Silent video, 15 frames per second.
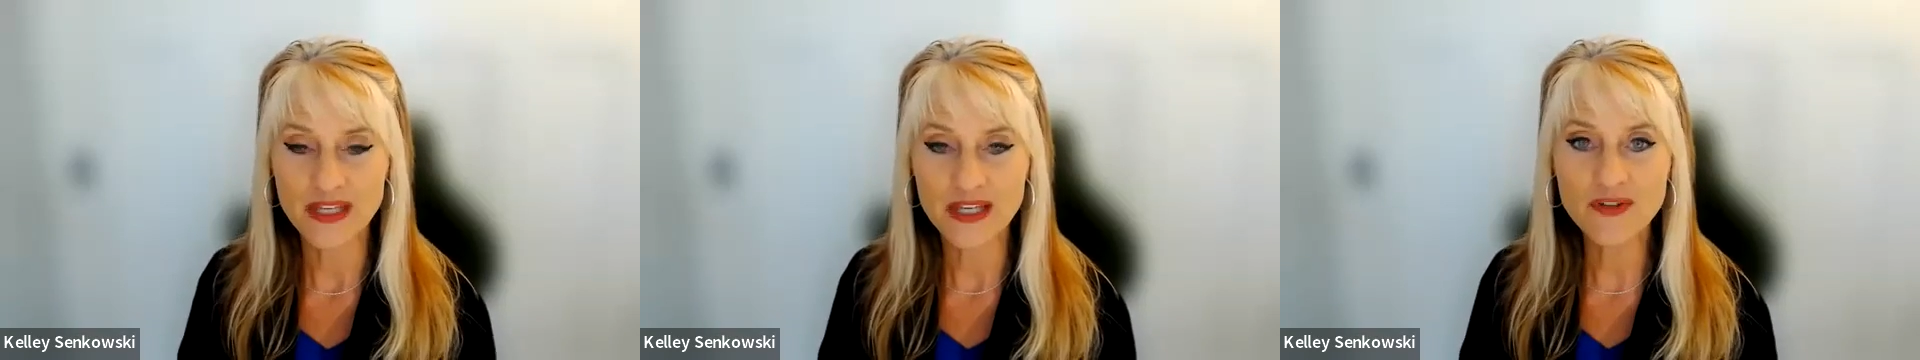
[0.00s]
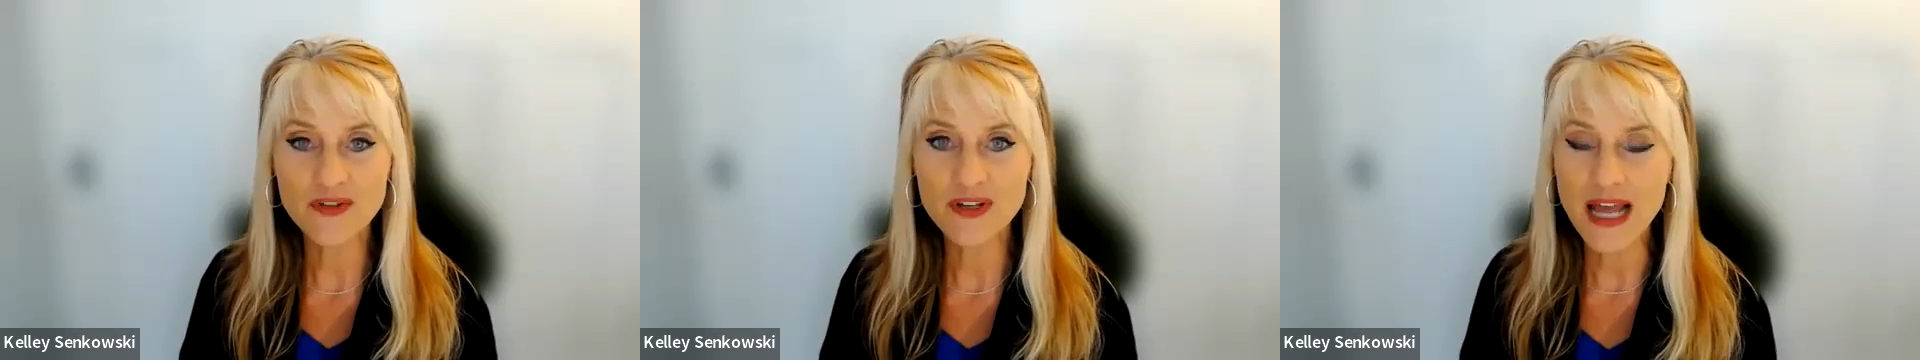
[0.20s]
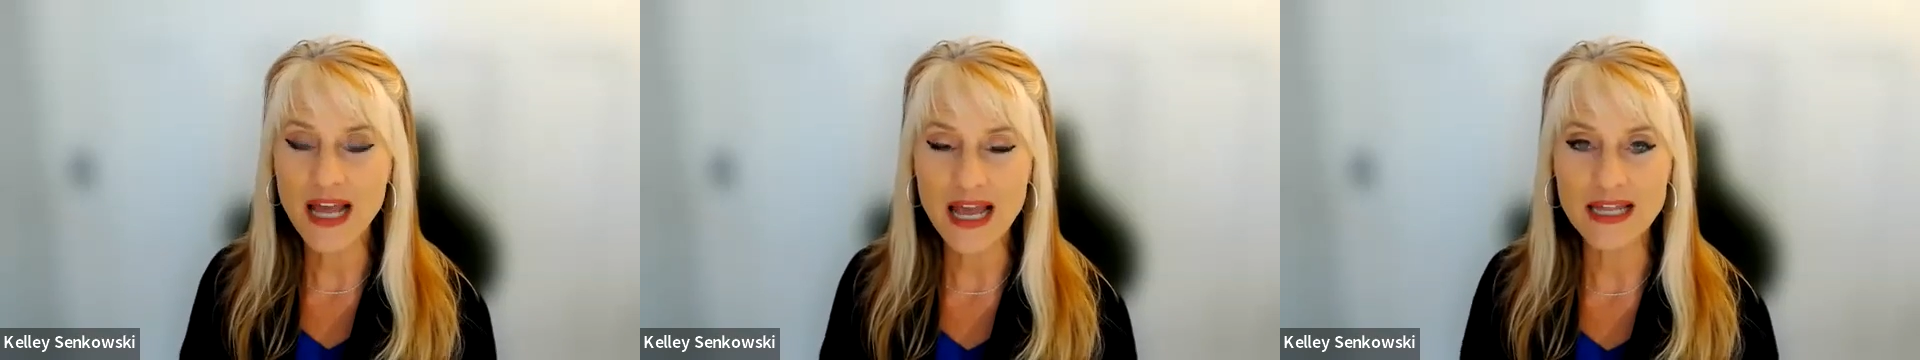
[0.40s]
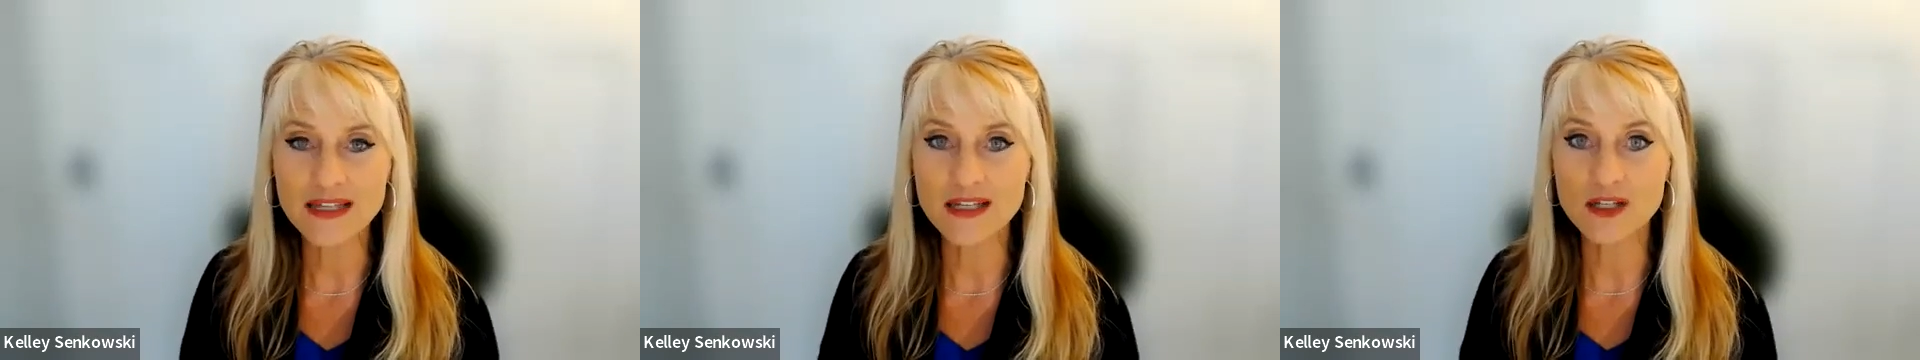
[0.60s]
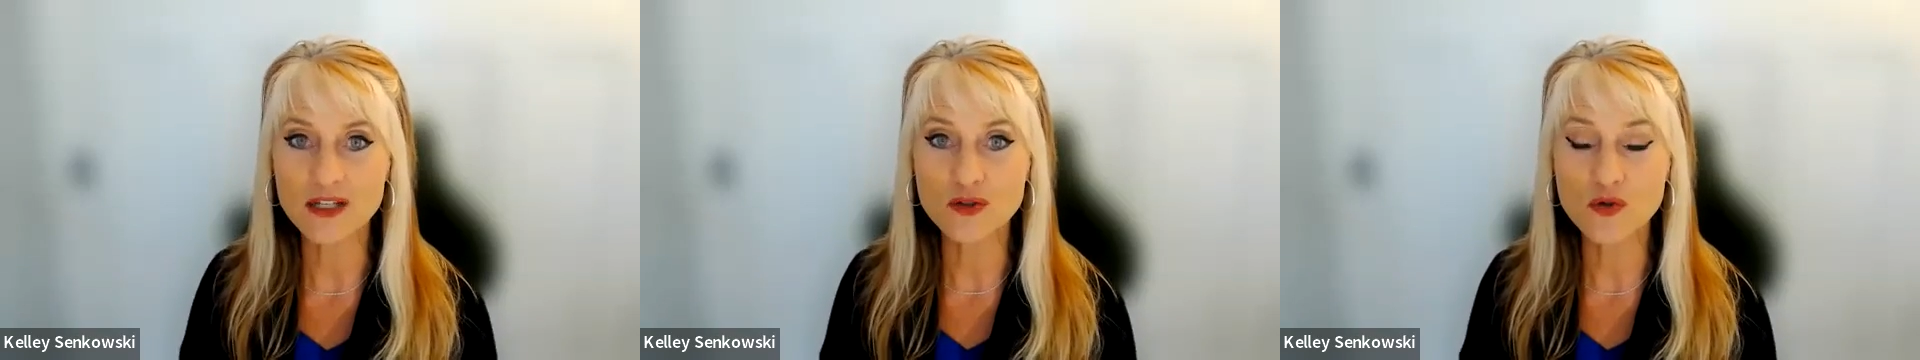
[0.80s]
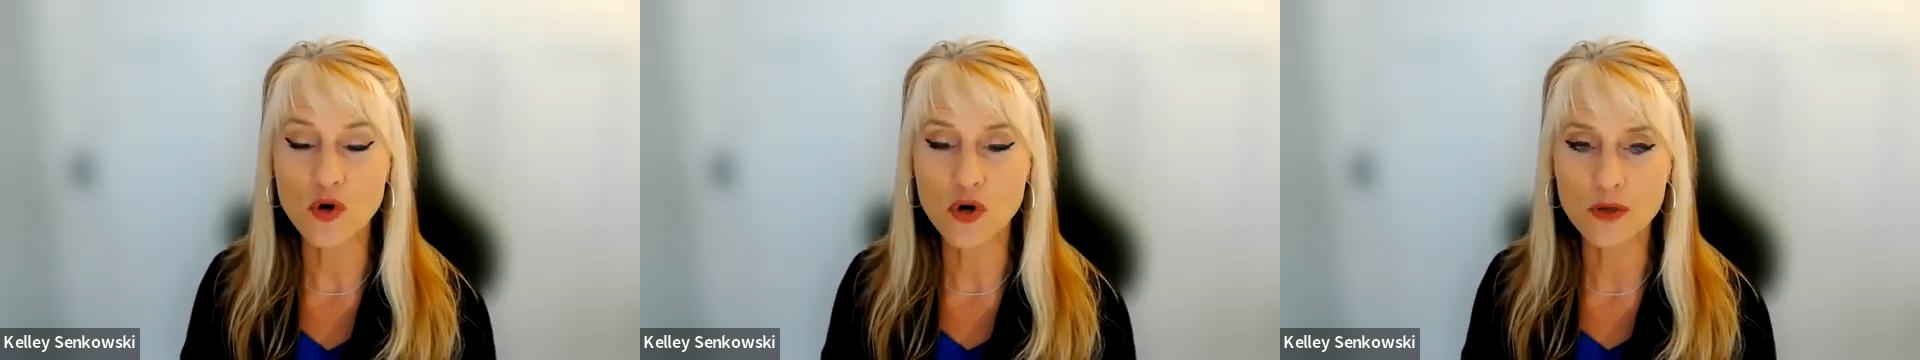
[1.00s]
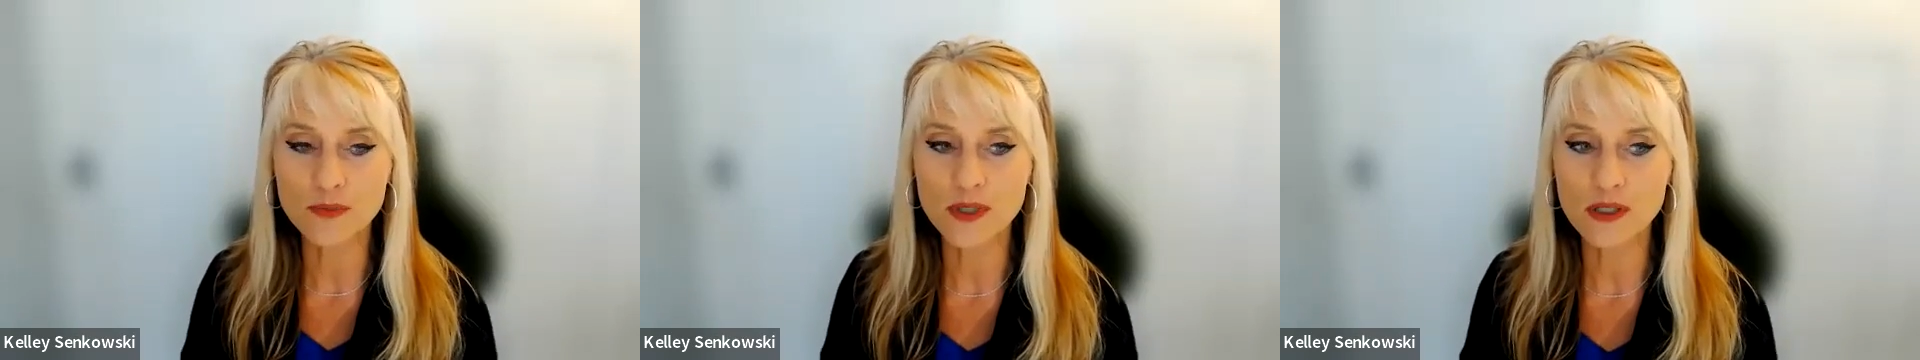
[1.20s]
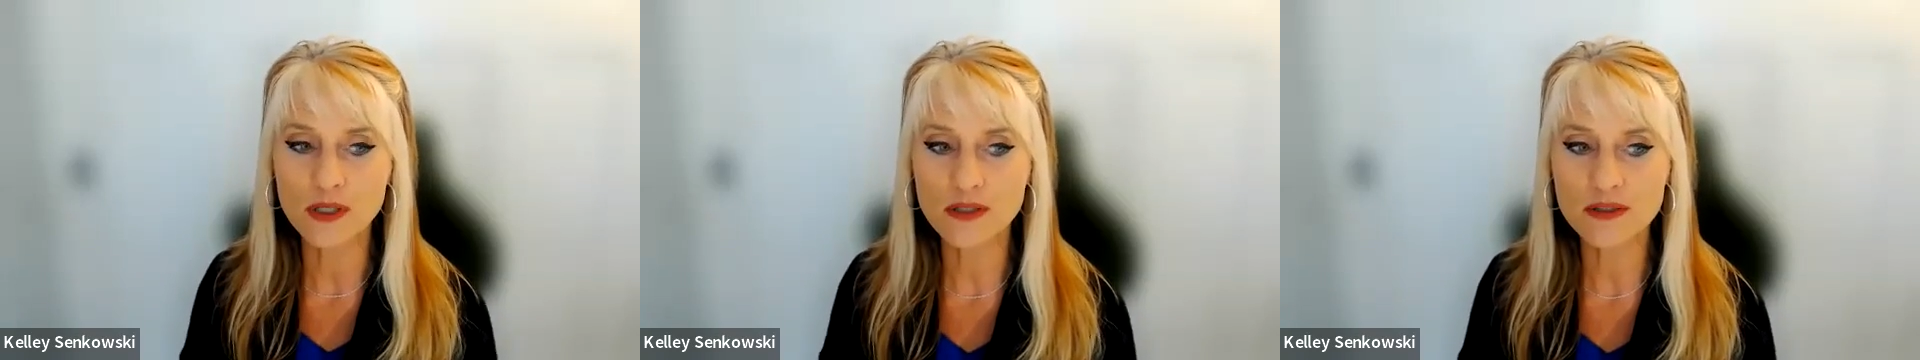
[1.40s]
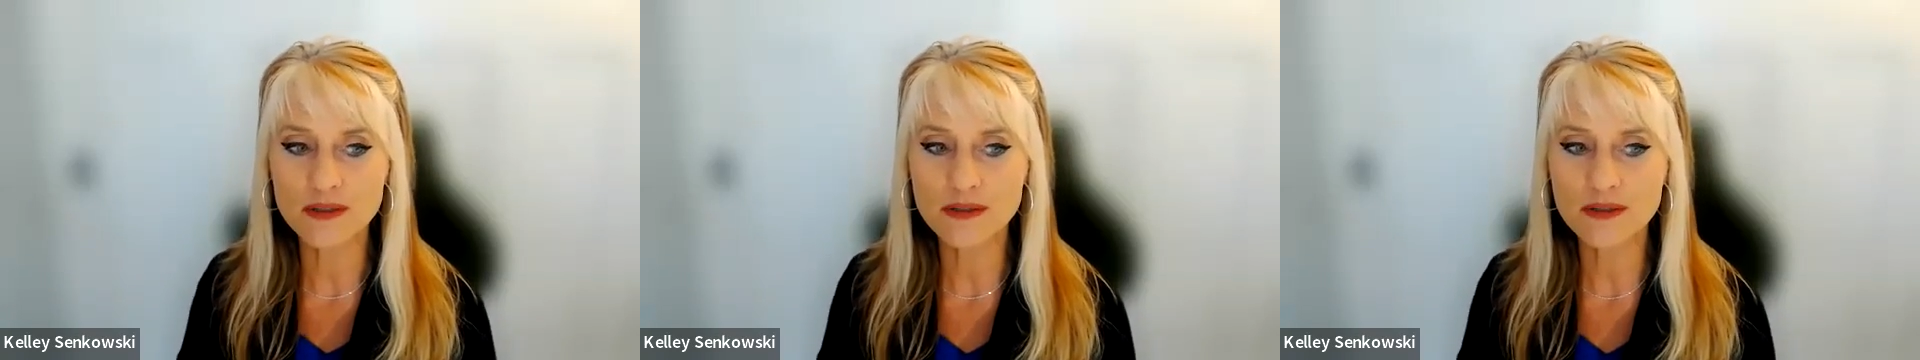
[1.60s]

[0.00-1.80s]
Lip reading: even on normal